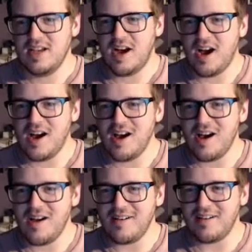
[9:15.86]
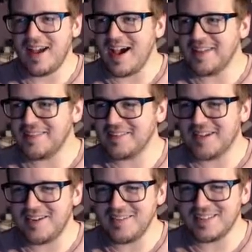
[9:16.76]
Oh god, they're
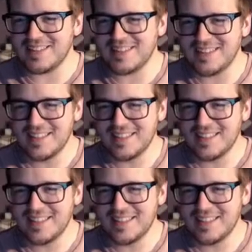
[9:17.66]
covered.